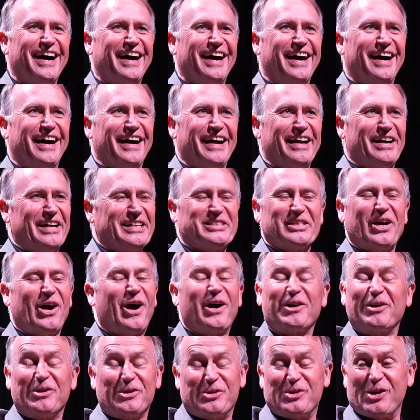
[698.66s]
Uh, it's a
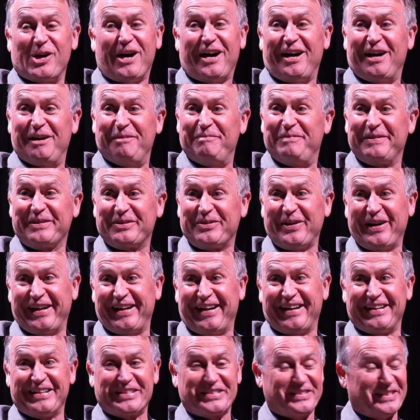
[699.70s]
harder job, quite
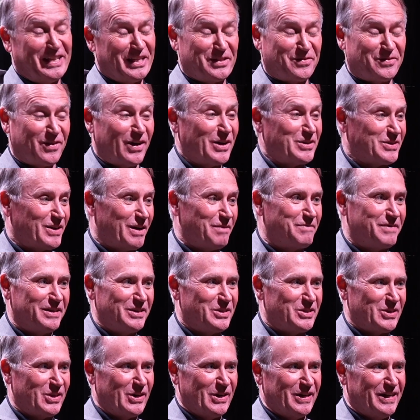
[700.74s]
honestly. As far as I'm
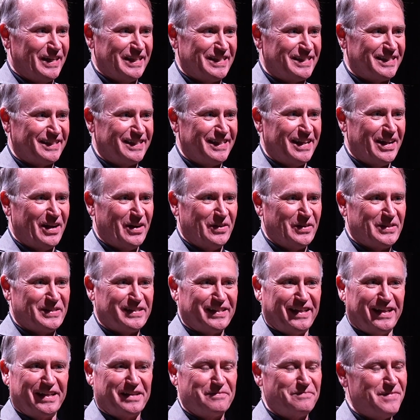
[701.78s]
concerned, it's you know it's
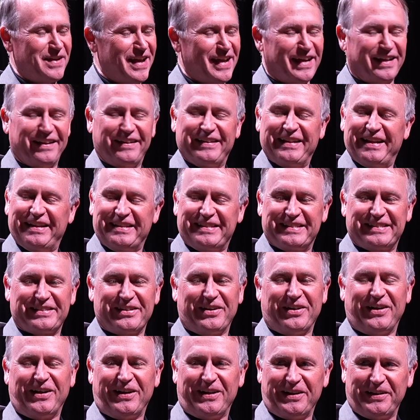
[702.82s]
like man, it's
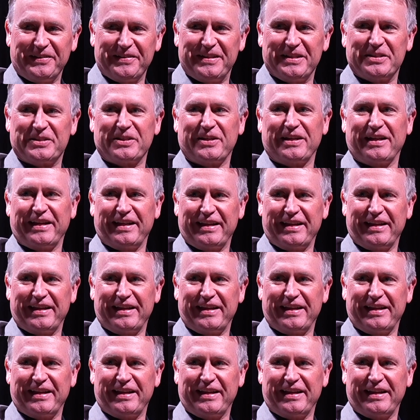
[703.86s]
all this.